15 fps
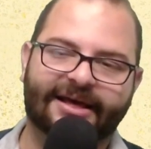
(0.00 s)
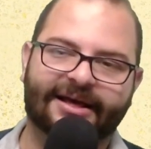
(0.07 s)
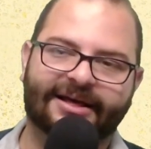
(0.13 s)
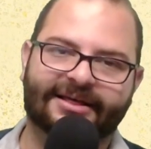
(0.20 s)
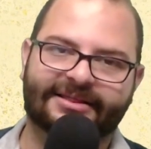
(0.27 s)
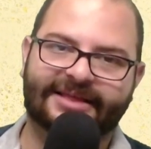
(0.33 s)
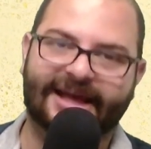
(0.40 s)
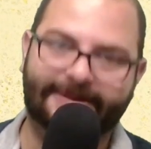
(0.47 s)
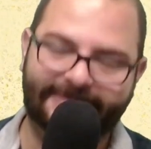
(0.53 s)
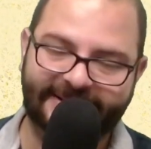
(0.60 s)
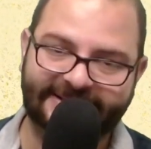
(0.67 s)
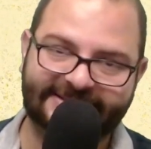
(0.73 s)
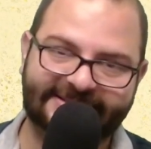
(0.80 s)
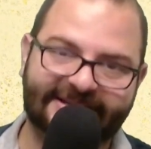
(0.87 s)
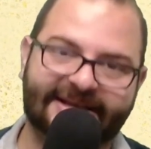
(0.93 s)
That being
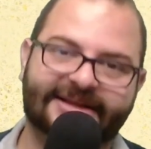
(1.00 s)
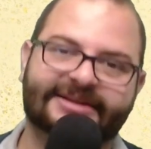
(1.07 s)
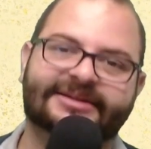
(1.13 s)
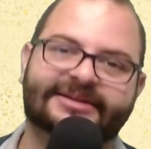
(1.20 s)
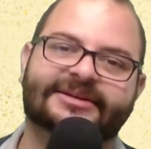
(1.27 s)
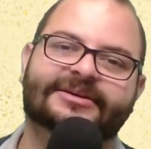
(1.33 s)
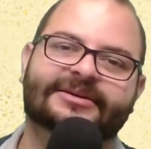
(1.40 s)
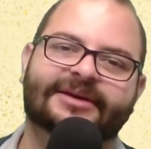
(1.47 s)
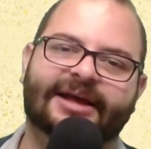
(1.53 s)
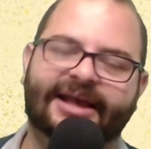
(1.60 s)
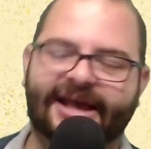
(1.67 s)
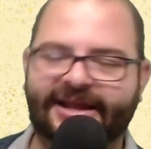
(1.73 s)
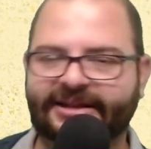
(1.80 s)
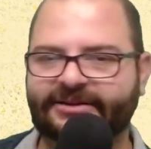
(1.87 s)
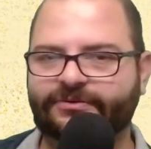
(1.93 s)
said, I
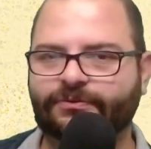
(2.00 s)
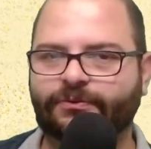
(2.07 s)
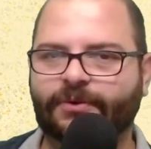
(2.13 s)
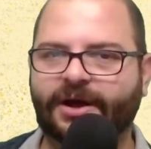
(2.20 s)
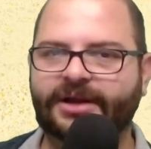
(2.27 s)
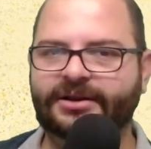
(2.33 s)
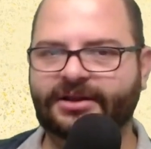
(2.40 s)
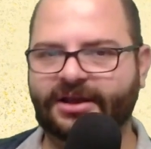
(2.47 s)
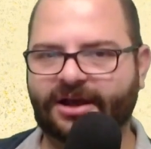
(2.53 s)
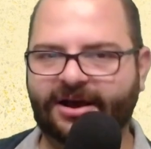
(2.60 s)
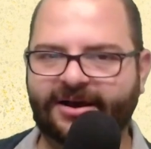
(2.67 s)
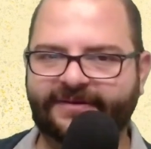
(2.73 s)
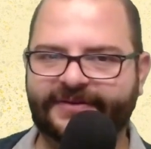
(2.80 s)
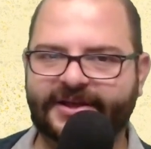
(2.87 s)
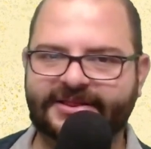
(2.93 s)
added one
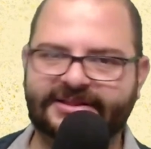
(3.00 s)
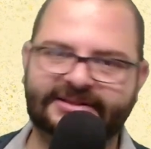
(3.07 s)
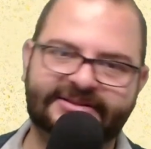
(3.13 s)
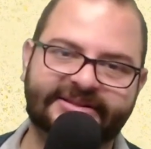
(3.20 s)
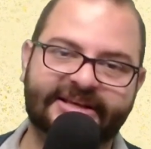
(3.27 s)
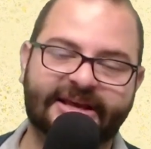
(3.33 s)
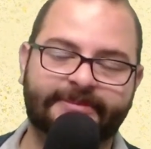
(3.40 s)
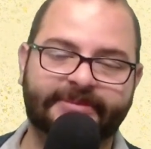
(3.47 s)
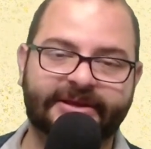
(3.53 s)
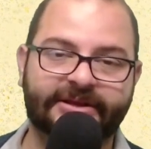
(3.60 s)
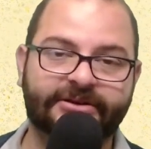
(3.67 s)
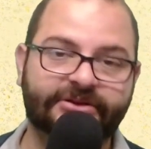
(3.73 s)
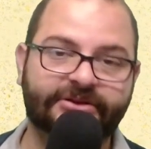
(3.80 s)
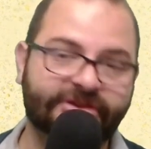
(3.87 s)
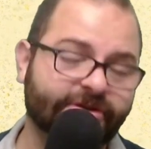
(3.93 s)
caveat the DM
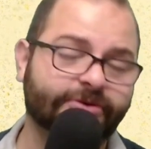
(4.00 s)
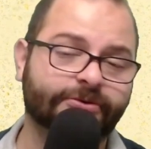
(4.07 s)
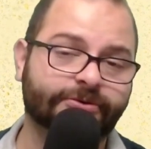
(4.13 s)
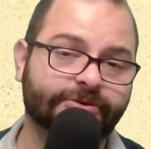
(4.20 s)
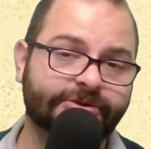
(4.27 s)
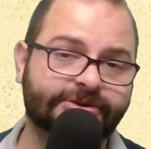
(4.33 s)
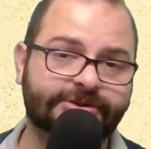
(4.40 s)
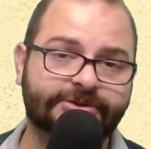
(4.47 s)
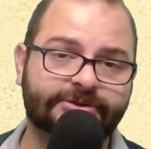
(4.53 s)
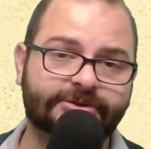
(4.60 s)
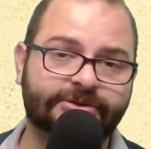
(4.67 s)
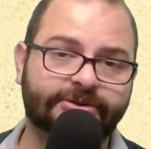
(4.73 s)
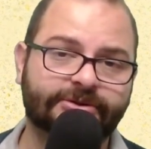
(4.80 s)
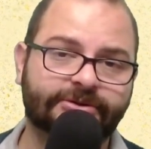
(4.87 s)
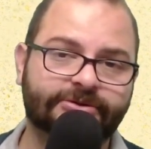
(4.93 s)
can use
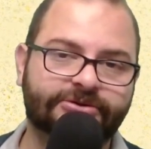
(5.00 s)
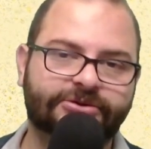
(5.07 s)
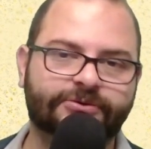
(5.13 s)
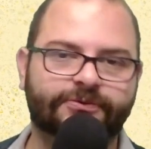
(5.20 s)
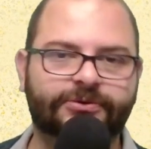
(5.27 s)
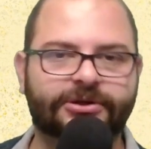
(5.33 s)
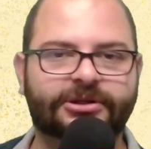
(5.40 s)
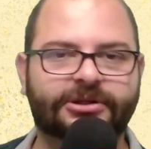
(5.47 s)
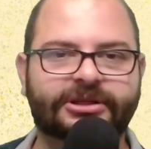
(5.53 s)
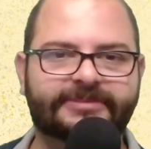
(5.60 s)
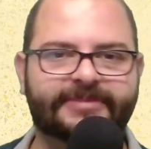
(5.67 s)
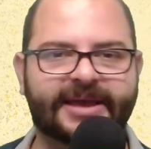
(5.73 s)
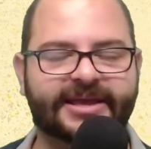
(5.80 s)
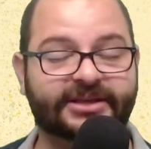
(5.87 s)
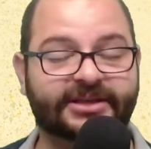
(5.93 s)
to really
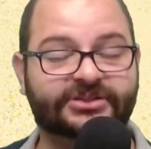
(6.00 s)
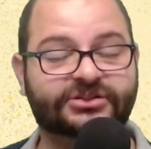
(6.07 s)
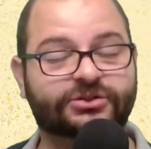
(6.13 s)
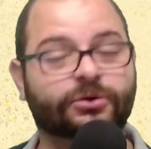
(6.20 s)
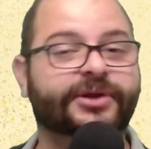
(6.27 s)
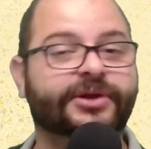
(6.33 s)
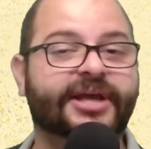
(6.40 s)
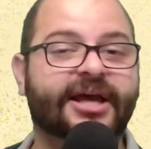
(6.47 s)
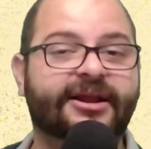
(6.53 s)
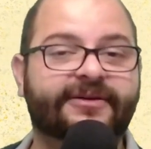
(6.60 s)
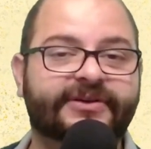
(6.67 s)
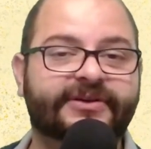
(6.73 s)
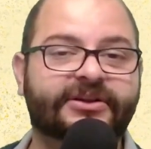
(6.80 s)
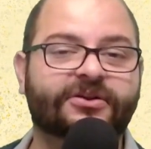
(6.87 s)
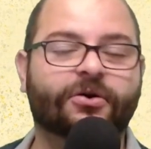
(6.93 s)
make a story out of
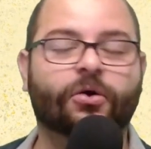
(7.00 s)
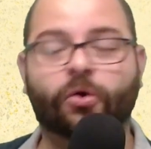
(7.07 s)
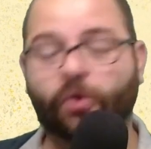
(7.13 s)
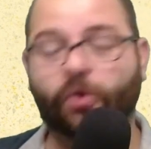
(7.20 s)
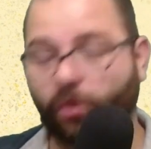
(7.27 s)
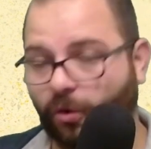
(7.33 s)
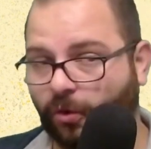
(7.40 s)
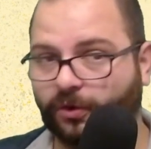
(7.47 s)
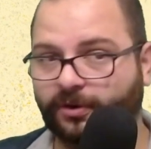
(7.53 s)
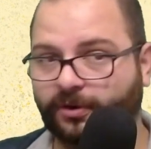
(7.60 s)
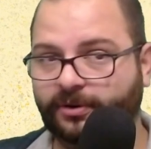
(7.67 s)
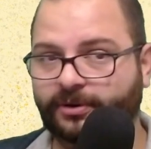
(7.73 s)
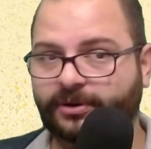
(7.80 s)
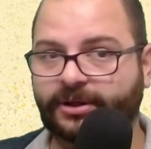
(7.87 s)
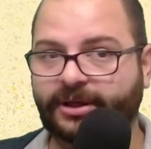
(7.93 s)
it, or
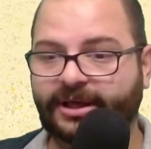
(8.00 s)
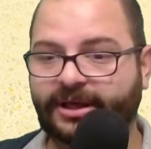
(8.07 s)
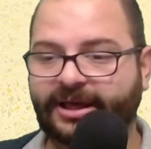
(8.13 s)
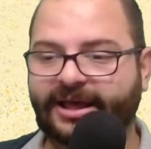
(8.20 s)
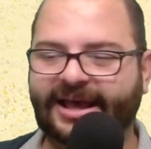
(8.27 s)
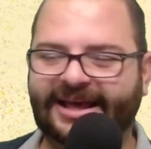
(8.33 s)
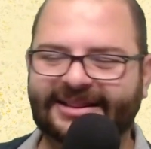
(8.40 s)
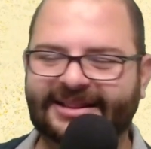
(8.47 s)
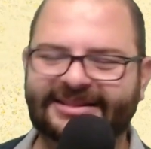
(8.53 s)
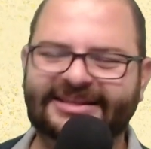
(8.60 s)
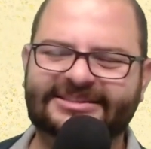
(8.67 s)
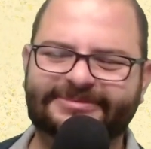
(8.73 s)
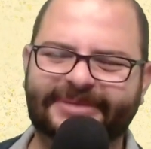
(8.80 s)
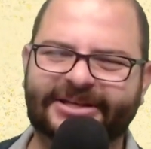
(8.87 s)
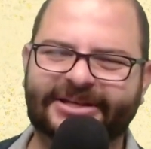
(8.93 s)
at
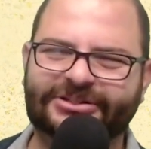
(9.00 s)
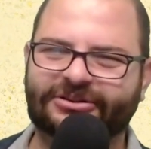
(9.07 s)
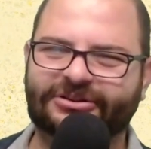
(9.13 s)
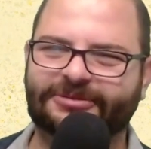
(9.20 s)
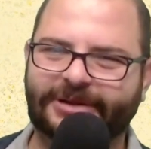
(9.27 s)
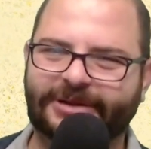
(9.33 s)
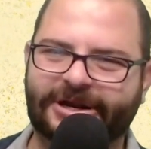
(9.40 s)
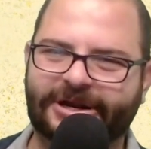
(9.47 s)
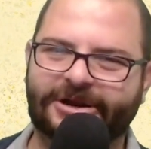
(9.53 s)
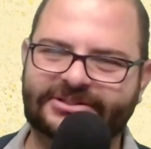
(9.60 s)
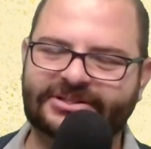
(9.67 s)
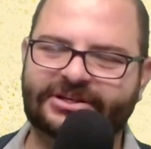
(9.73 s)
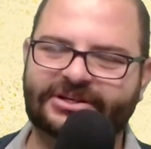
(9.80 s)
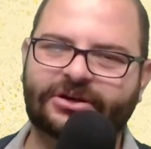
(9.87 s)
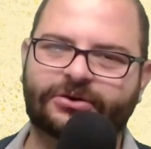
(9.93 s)
least make sure the player
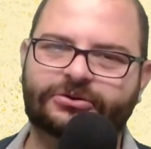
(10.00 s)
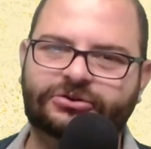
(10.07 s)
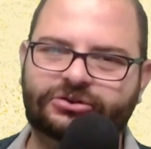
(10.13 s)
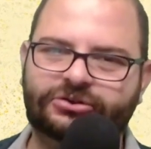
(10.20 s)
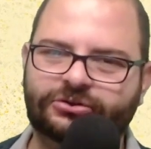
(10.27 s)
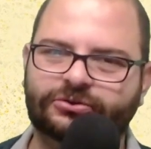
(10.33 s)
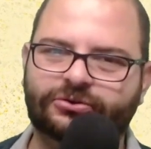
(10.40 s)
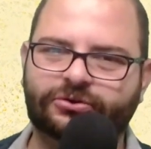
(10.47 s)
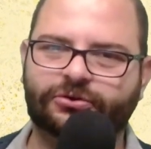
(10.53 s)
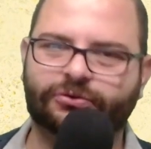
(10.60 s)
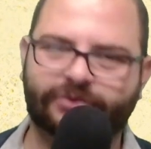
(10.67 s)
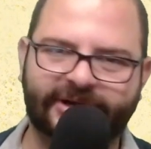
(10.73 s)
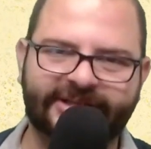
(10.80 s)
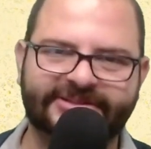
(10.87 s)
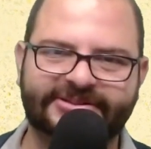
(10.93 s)
doesn't go too
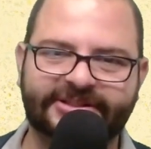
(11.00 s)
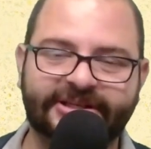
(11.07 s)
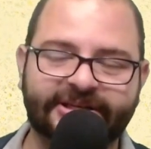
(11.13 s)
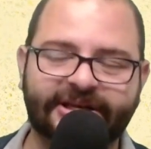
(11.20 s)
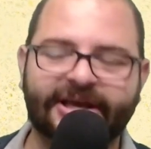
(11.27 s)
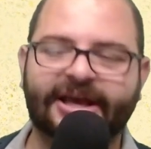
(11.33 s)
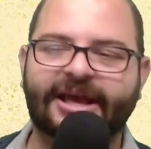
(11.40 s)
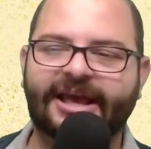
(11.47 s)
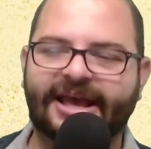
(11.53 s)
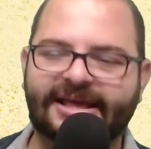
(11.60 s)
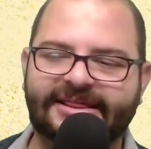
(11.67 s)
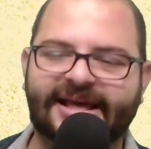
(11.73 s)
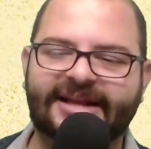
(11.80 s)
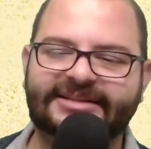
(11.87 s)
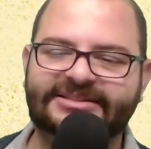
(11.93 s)
crazy. And
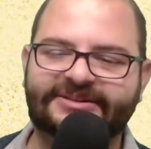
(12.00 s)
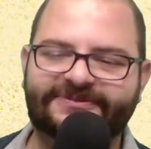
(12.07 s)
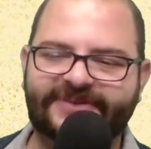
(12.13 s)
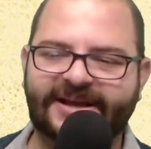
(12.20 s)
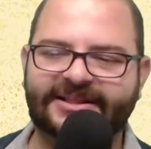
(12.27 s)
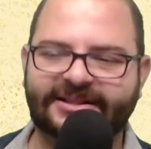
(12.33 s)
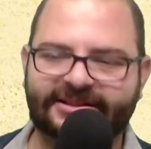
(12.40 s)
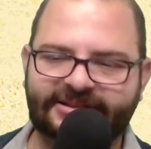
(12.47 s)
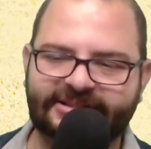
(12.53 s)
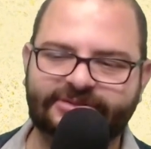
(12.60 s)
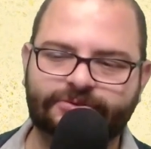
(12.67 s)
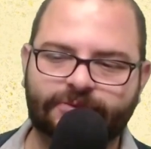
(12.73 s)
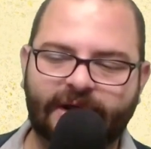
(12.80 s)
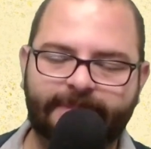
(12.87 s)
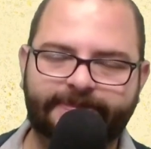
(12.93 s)
that is the fact that these
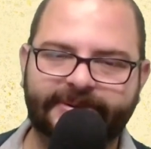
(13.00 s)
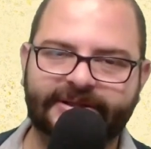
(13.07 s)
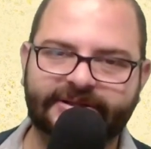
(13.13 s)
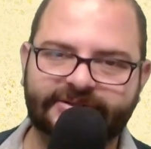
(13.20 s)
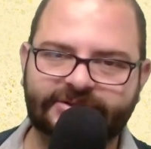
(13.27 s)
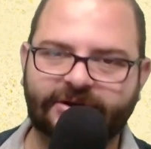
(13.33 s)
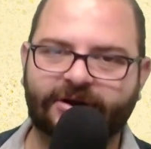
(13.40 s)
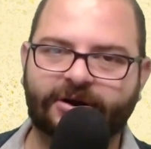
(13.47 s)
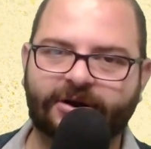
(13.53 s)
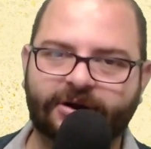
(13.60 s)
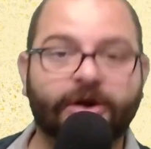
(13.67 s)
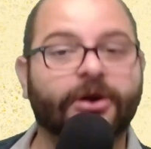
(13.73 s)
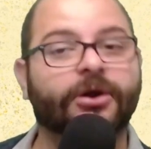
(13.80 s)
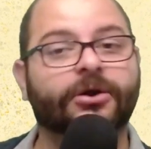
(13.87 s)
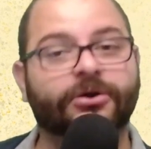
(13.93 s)
weapons are
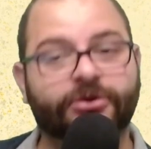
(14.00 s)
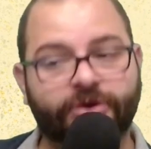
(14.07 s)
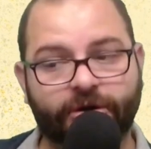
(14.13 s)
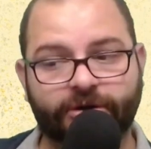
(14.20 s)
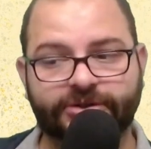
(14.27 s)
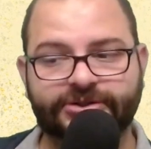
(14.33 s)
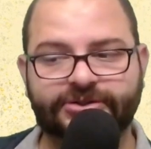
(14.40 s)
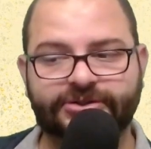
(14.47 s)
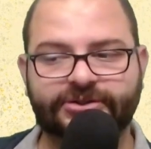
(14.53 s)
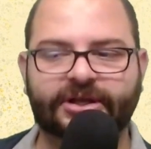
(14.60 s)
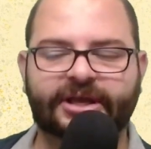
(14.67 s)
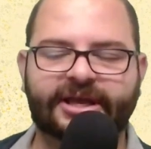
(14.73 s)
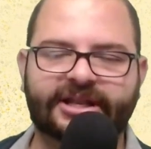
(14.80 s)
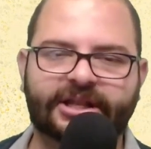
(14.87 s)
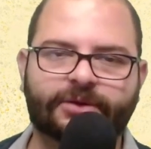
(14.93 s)
cursed
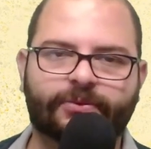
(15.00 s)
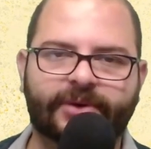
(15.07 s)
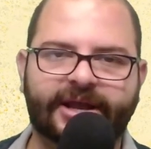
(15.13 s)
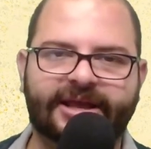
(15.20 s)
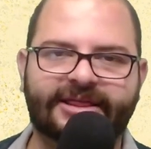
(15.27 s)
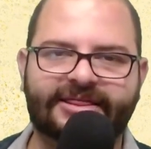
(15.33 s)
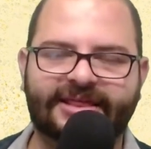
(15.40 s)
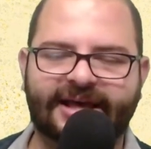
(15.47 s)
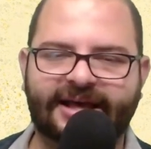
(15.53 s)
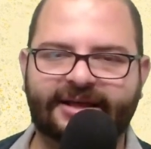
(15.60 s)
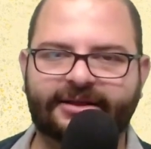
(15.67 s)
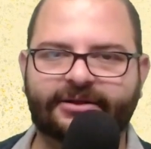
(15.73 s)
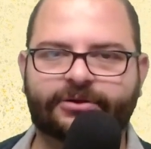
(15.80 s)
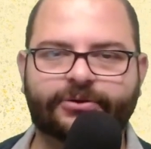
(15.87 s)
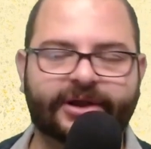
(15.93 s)
in the way
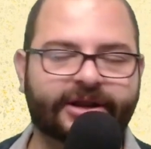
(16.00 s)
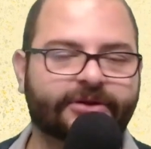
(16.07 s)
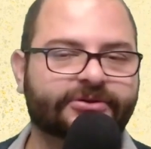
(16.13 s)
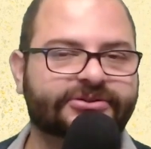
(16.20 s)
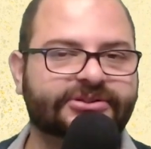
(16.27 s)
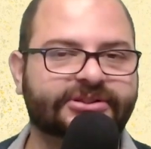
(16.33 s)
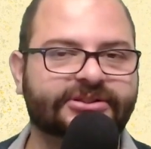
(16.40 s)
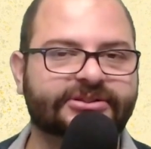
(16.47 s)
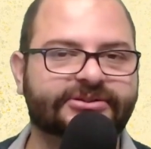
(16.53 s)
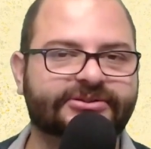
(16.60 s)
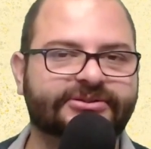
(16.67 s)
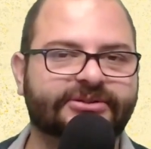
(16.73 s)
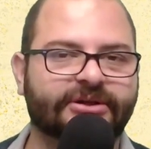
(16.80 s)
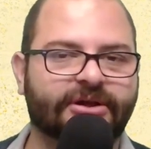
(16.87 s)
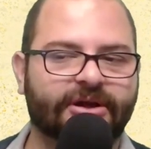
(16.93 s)
that
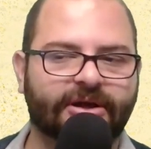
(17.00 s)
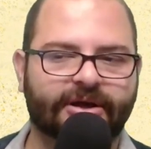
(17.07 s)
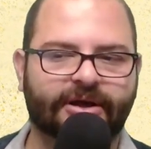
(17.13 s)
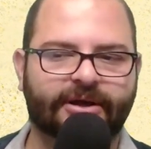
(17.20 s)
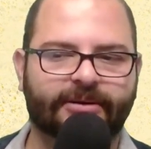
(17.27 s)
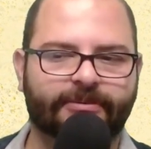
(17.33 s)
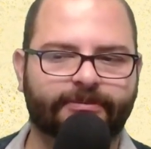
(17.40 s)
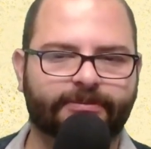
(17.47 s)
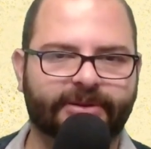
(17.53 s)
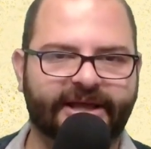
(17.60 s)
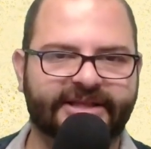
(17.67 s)
Kratos's Blades